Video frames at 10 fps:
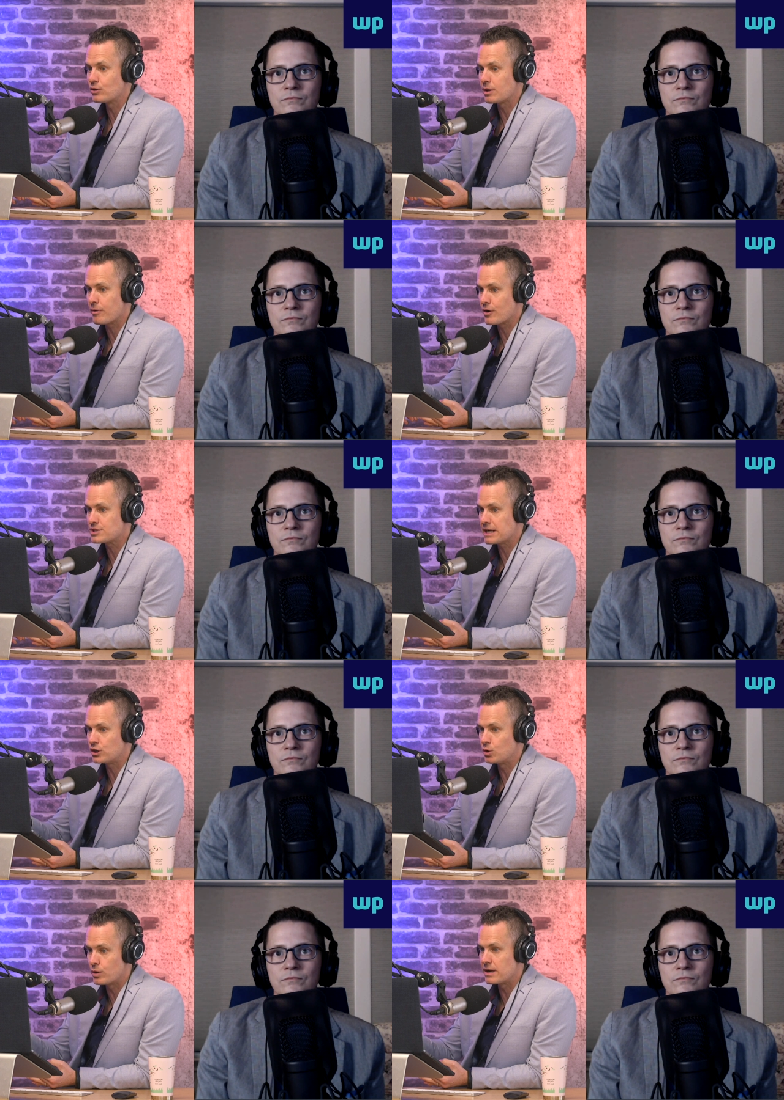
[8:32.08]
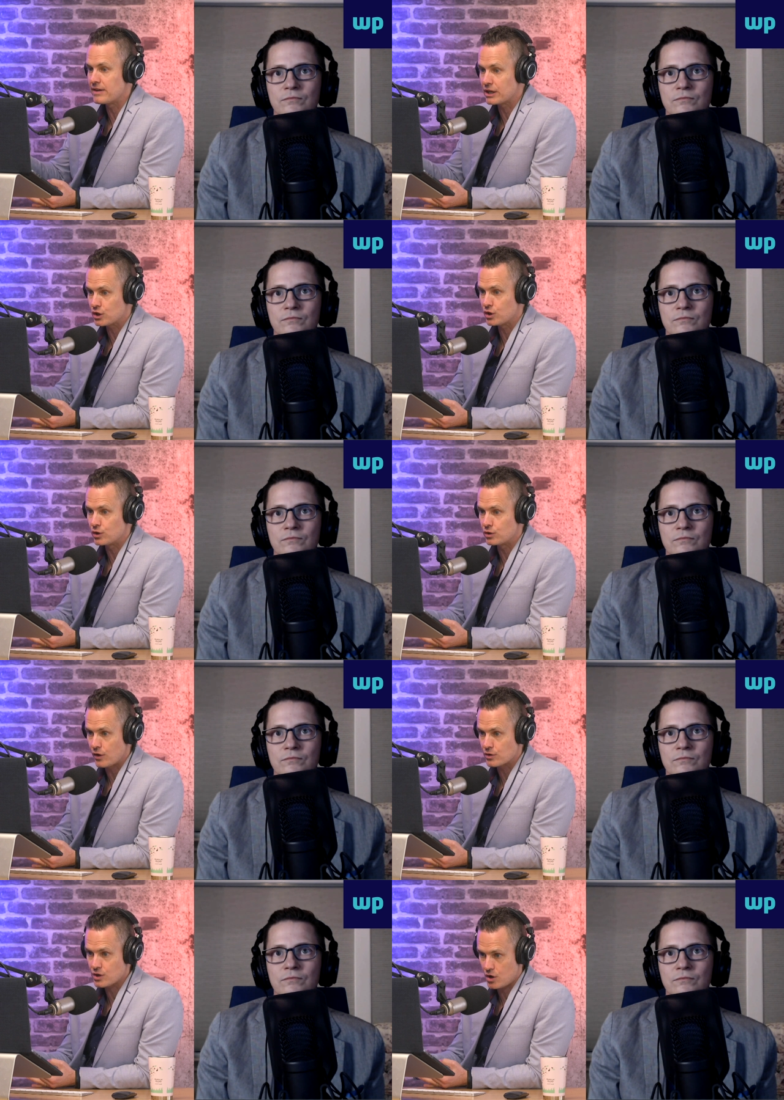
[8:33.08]
Speaker 1: on the project, you wouldn't have
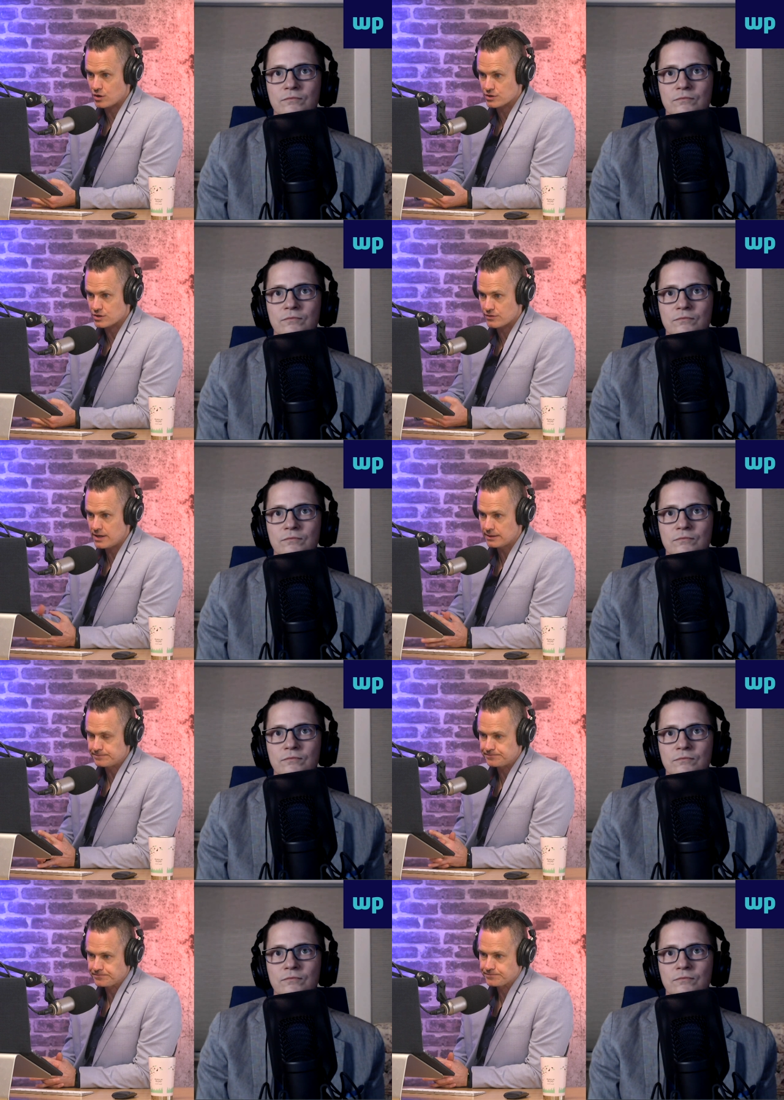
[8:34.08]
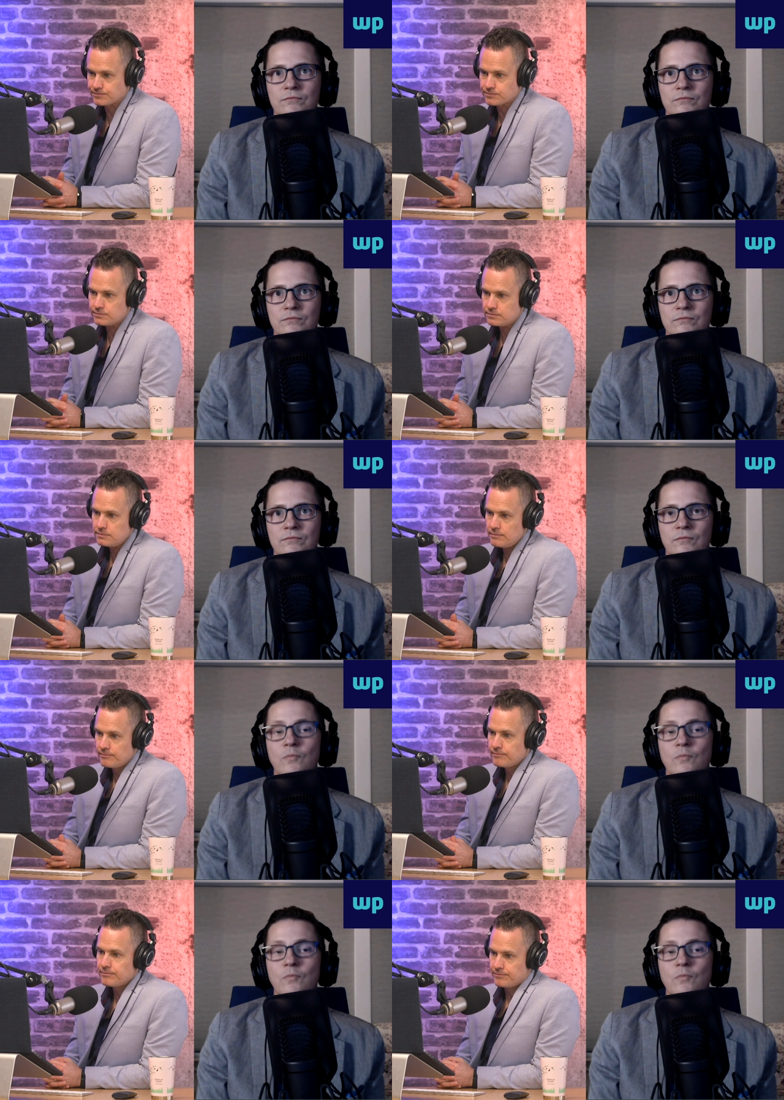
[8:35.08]
incurred those costs, right?
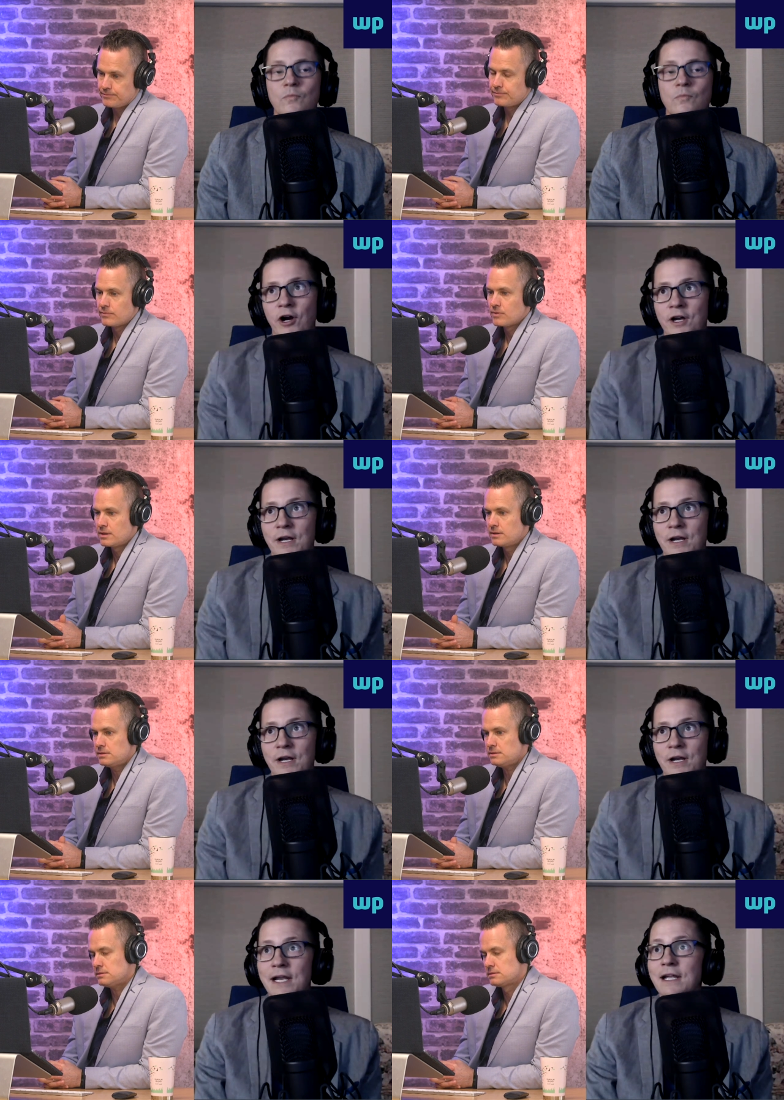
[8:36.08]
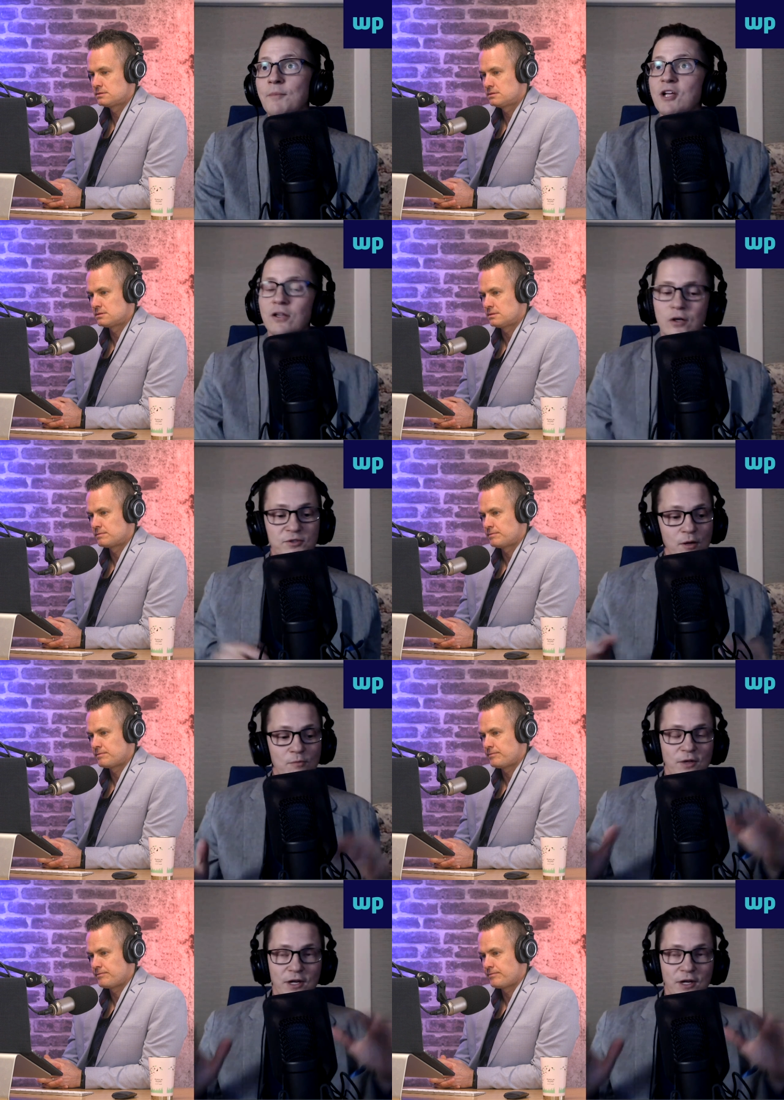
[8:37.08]
Speaker 2: Right, right. And let me clear up something
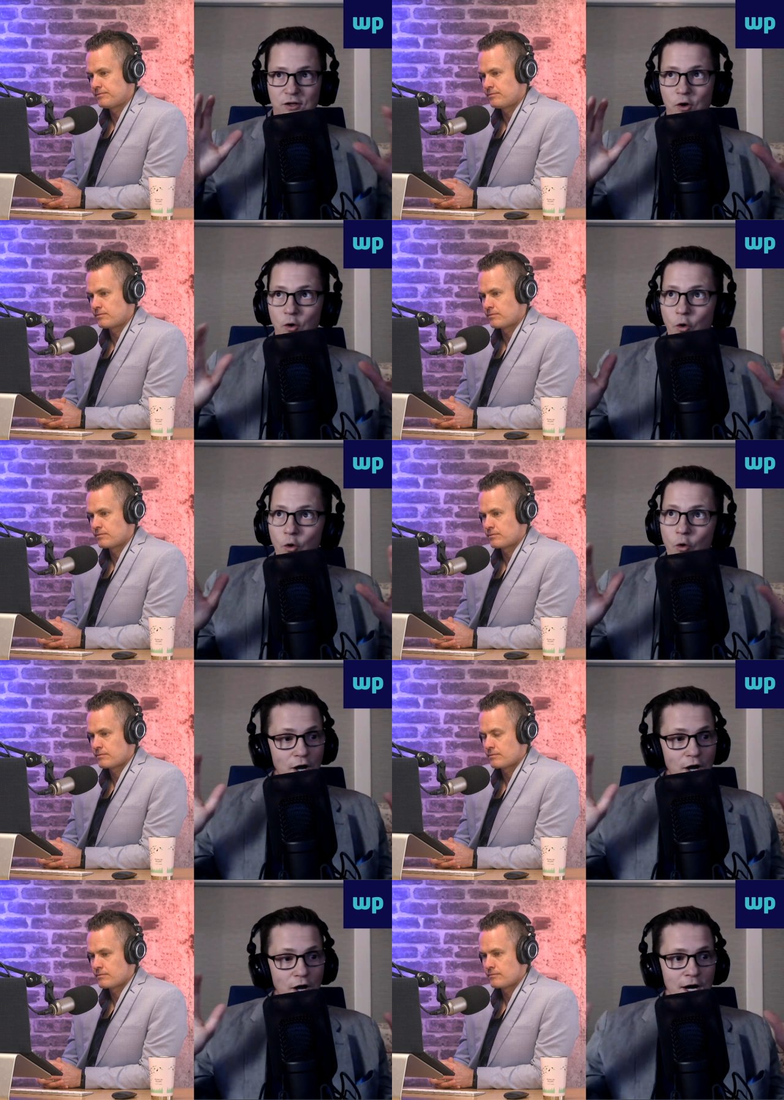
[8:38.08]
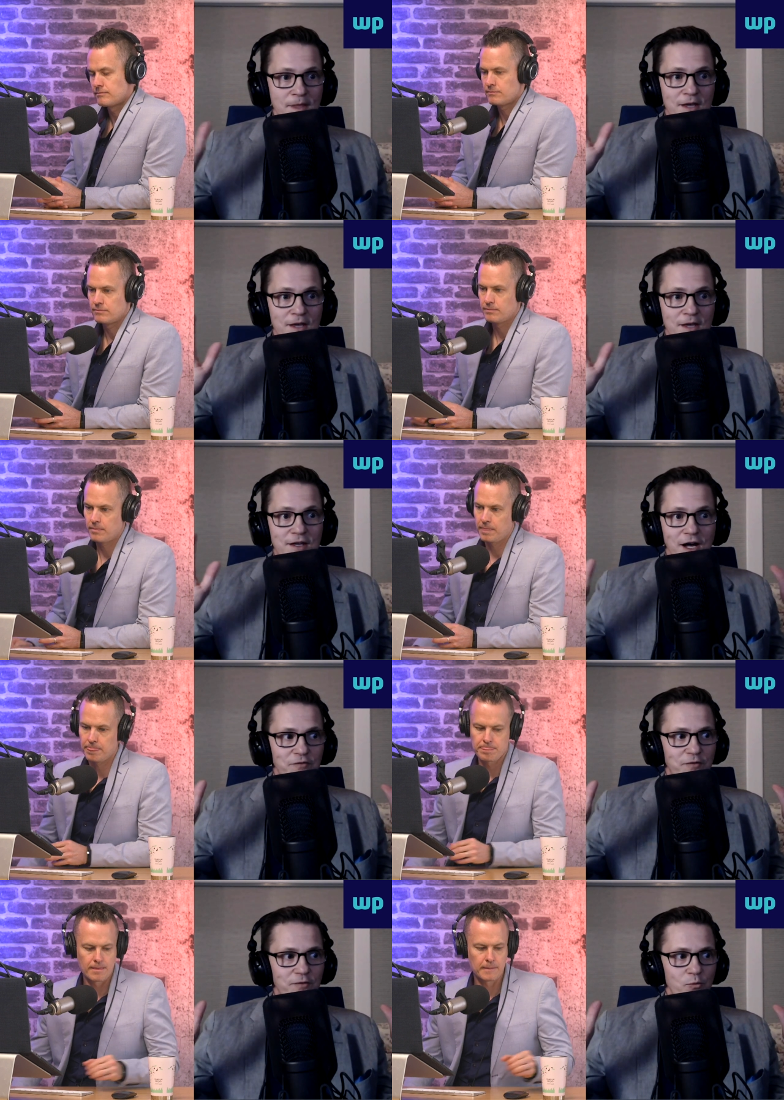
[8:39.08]
that's a whole um, kind of,
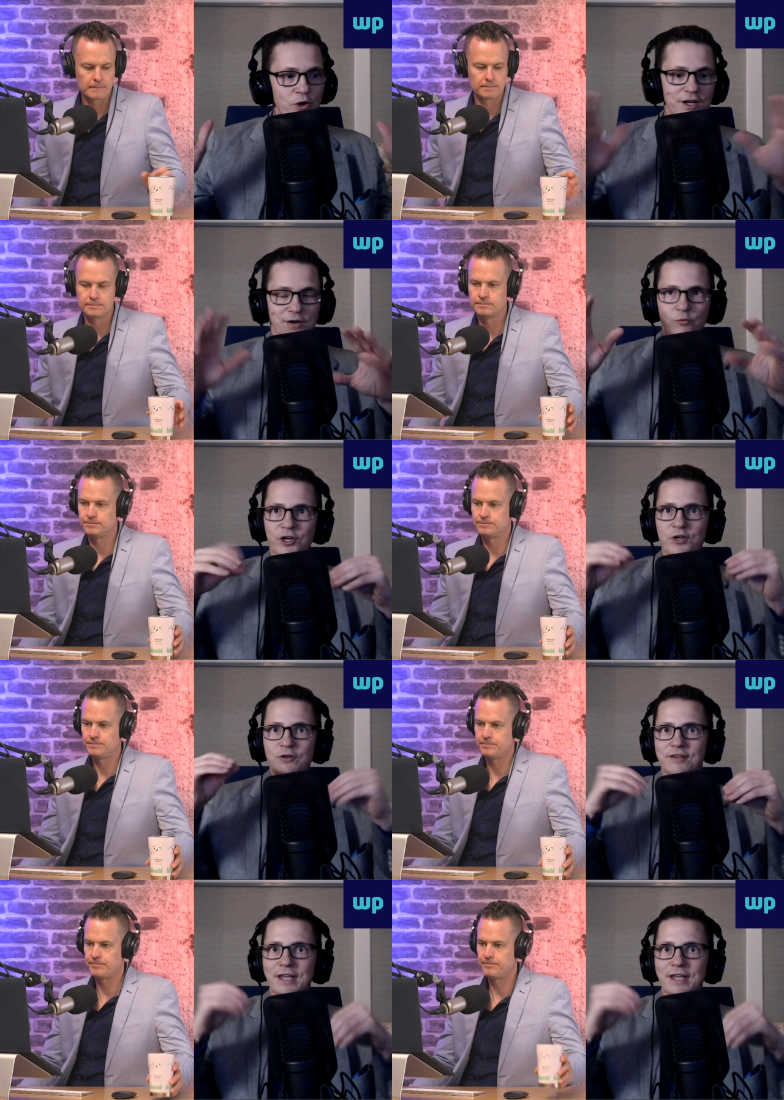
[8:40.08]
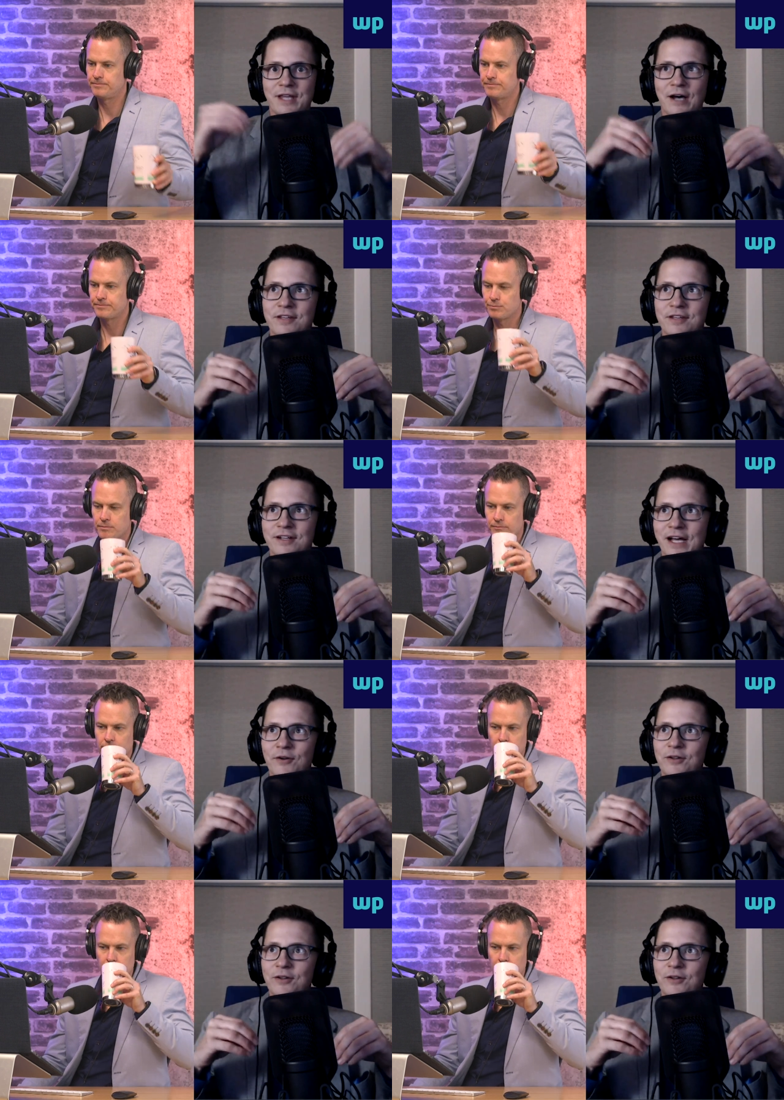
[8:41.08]
when when you get down, dig down into it,